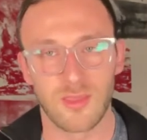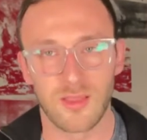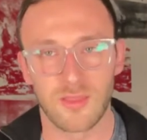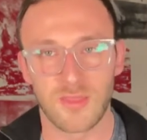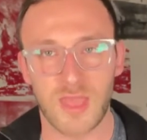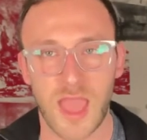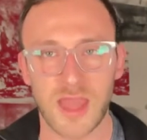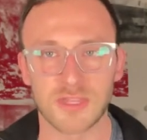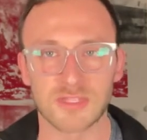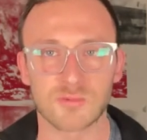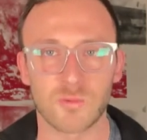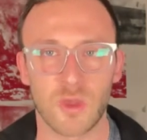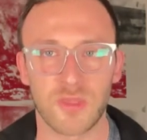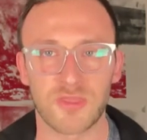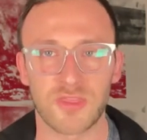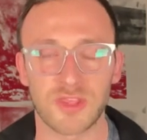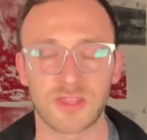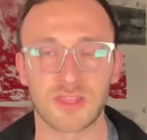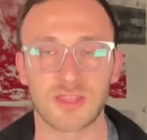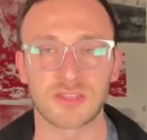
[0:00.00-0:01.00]
that is one
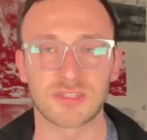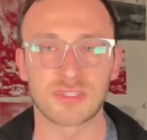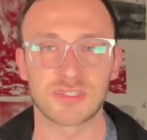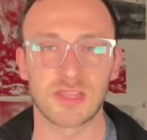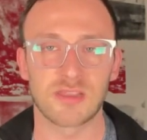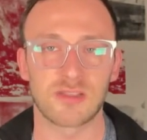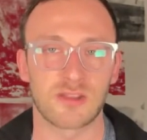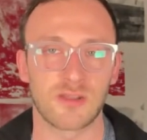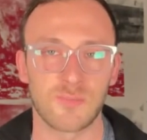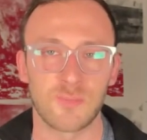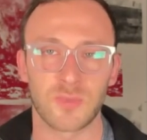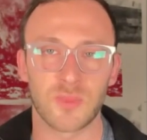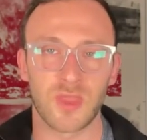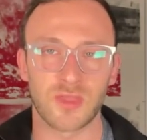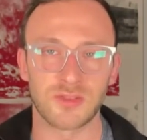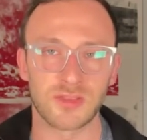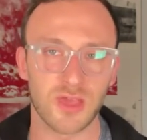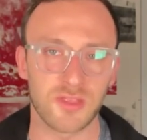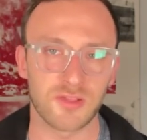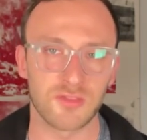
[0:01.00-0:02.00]
thing to consider.
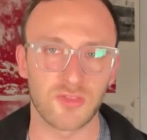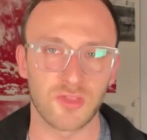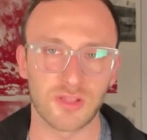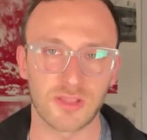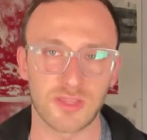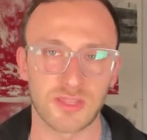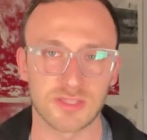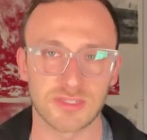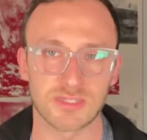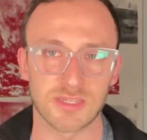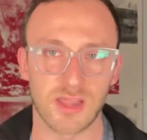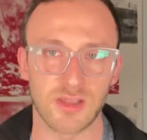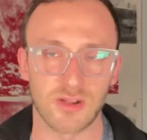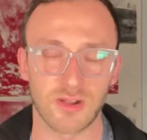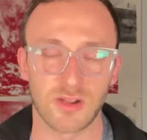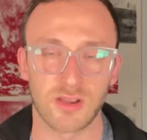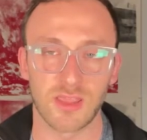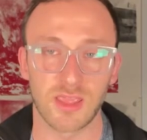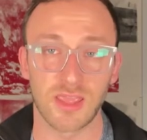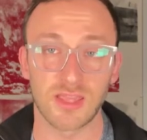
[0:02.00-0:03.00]
Another thing to
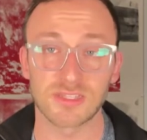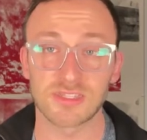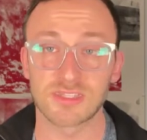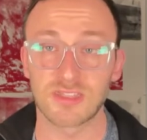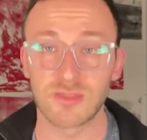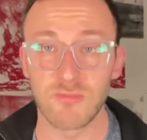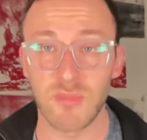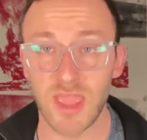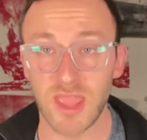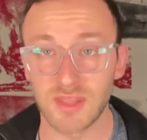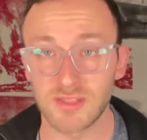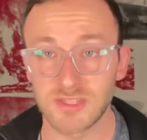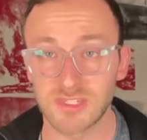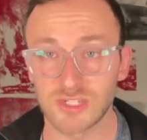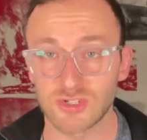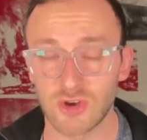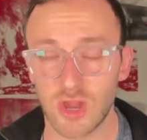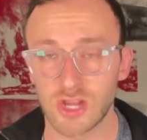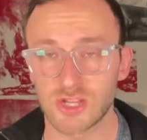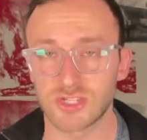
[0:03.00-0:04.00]
consider is demand
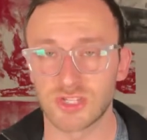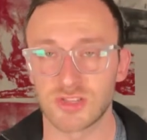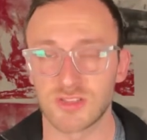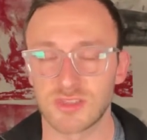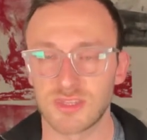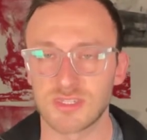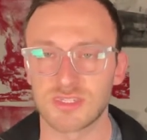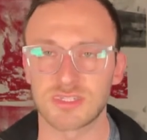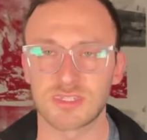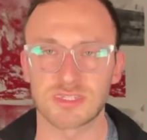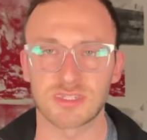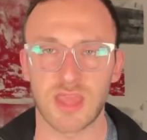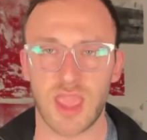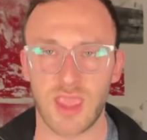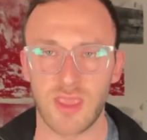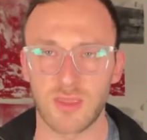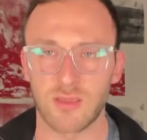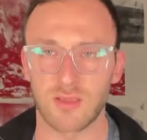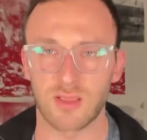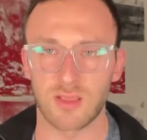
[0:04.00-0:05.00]
destruction. This is
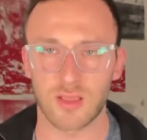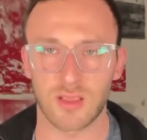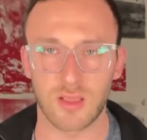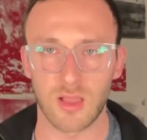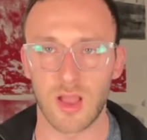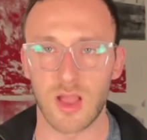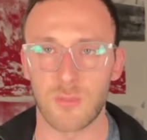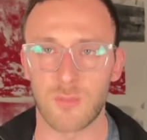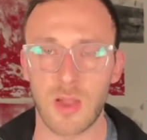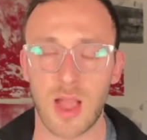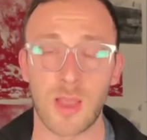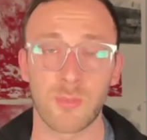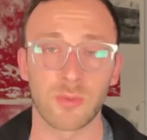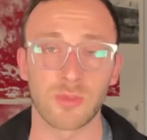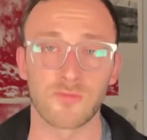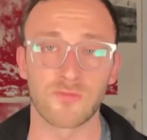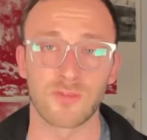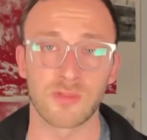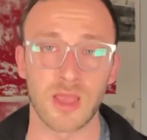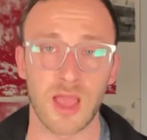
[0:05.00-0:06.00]
a
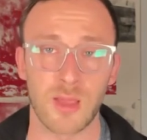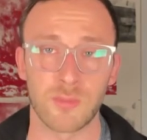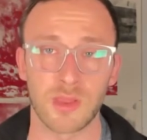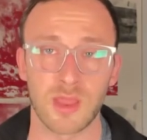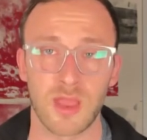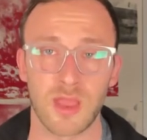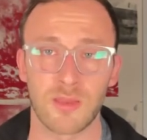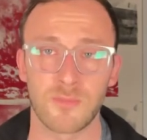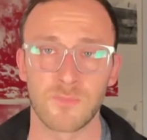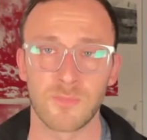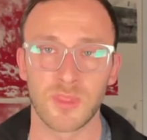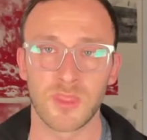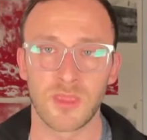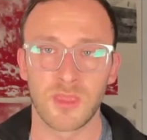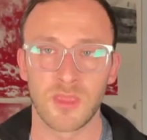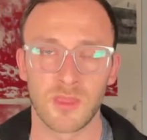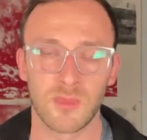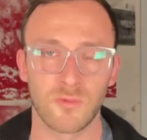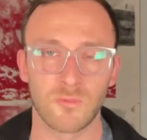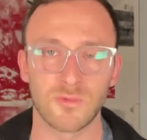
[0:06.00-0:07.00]
popular phenomenon
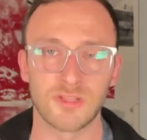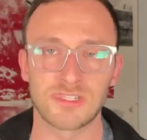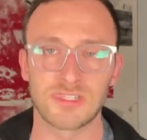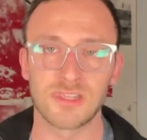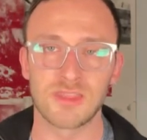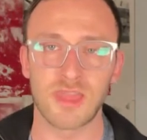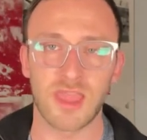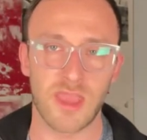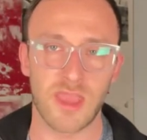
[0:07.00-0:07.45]
We see the